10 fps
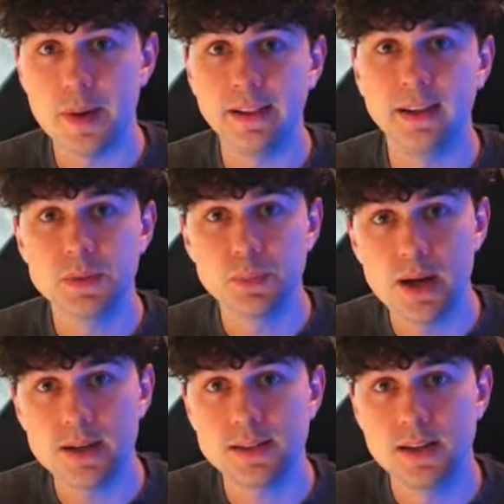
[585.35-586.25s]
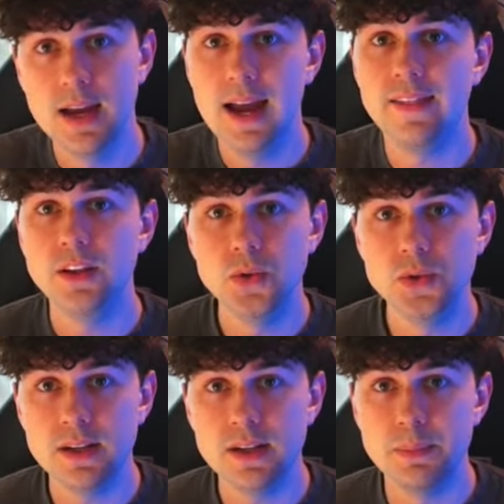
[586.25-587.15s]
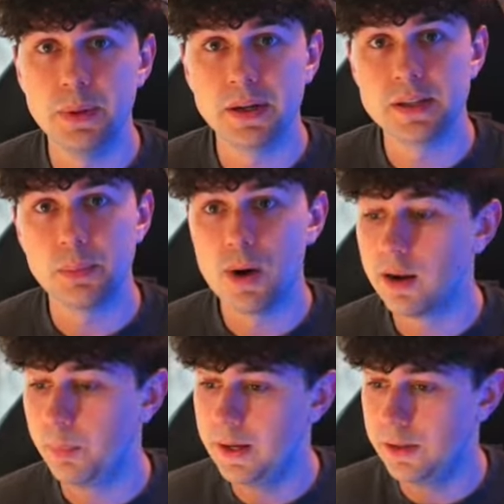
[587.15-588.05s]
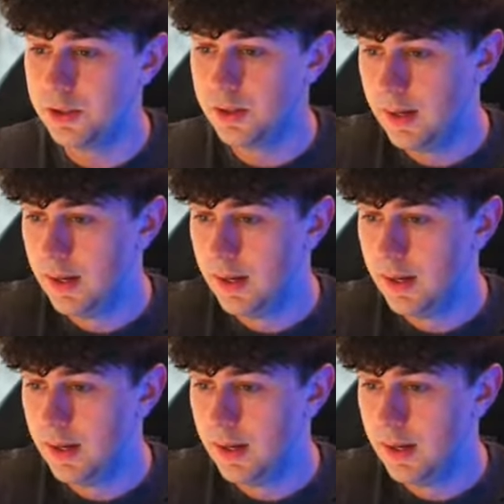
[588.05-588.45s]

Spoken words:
AliExpress and then use it to build us a product page.